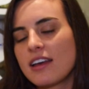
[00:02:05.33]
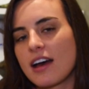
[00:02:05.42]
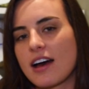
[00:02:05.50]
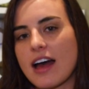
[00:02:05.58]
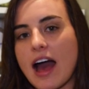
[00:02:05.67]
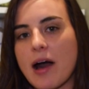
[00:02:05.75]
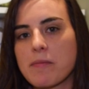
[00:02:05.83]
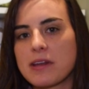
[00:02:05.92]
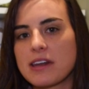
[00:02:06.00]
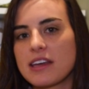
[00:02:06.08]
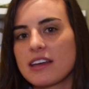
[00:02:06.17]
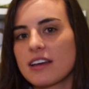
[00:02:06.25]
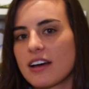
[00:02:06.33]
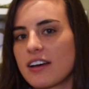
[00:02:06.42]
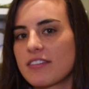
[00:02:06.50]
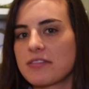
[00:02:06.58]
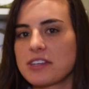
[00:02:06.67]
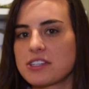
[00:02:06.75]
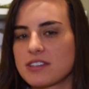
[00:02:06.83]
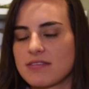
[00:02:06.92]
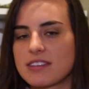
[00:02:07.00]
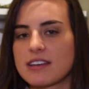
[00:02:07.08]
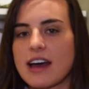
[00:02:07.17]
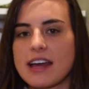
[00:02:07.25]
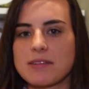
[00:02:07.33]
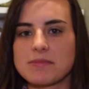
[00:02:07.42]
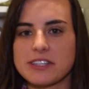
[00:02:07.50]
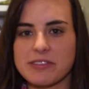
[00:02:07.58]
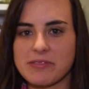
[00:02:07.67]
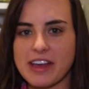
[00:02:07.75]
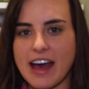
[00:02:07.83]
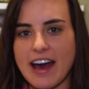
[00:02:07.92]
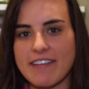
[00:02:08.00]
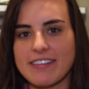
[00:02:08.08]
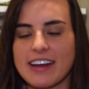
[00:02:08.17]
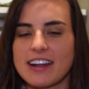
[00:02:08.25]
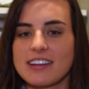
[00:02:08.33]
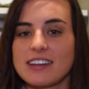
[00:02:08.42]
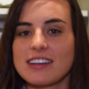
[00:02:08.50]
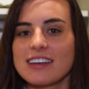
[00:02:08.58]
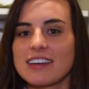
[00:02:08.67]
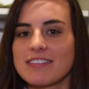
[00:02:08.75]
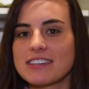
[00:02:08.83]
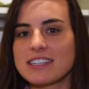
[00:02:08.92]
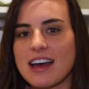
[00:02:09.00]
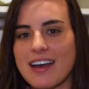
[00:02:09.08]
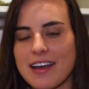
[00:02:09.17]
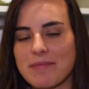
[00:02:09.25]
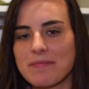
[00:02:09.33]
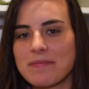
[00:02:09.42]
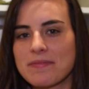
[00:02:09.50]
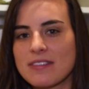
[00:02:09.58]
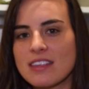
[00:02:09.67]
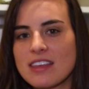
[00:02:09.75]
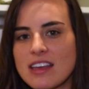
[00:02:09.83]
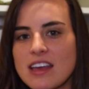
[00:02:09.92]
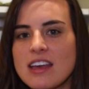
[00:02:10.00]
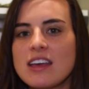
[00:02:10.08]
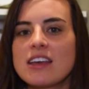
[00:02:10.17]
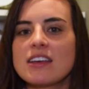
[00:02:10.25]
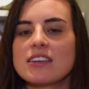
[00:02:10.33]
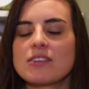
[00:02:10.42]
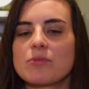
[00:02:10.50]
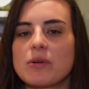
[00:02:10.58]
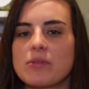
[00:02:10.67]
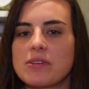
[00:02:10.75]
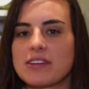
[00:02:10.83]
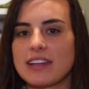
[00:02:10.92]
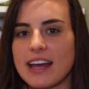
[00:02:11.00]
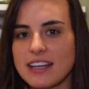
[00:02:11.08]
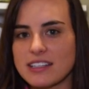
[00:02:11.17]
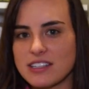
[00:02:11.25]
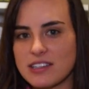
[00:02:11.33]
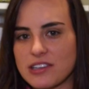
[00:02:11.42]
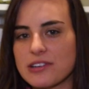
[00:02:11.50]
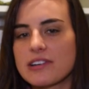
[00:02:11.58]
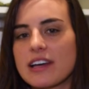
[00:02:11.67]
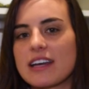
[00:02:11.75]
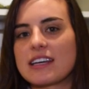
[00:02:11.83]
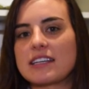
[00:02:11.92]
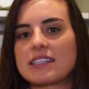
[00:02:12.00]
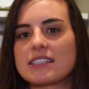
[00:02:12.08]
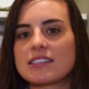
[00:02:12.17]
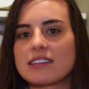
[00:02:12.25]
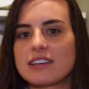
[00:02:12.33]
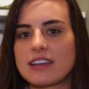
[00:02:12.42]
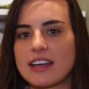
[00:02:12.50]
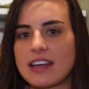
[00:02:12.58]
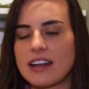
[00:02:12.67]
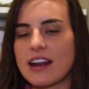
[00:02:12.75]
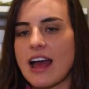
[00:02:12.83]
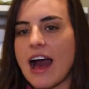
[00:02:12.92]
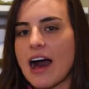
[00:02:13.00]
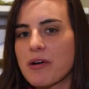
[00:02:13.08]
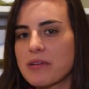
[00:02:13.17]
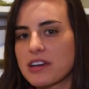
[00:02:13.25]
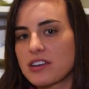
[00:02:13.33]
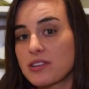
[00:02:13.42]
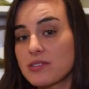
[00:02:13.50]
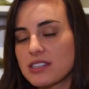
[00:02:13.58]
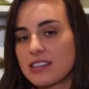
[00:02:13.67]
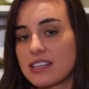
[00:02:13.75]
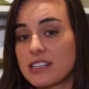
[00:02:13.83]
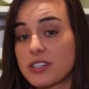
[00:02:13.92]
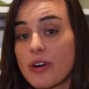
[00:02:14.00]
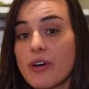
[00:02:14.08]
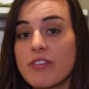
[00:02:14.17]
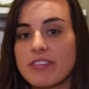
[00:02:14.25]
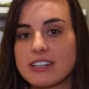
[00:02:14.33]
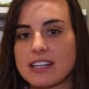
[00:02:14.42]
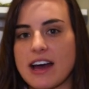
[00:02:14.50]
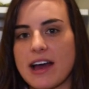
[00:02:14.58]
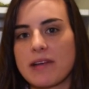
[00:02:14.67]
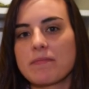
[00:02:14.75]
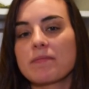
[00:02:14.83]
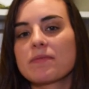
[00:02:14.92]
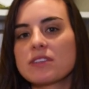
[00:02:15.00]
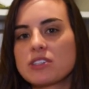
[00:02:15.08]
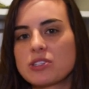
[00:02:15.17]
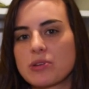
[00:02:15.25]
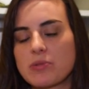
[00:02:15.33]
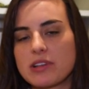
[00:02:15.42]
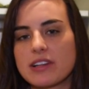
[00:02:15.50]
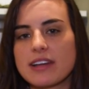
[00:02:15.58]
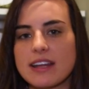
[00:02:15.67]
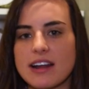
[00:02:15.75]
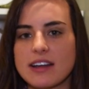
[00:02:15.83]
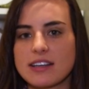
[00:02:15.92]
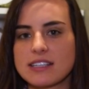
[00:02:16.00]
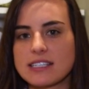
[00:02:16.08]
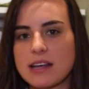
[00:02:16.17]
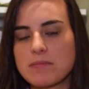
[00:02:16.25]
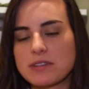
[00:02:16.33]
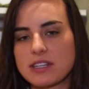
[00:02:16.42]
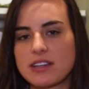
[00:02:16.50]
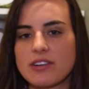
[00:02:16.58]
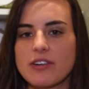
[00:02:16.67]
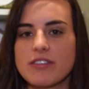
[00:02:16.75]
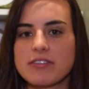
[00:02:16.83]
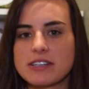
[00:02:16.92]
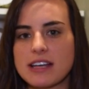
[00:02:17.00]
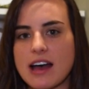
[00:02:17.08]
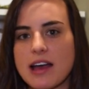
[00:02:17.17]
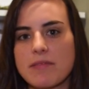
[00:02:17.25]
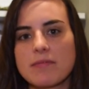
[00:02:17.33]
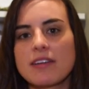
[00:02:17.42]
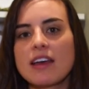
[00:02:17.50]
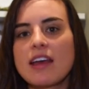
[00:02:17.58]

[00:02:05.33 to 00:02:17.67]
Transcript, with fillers: uh, how many of each of the items that we have at any given time. What we would like to do is look at how we are using these over time. So we'll look at our consumption over time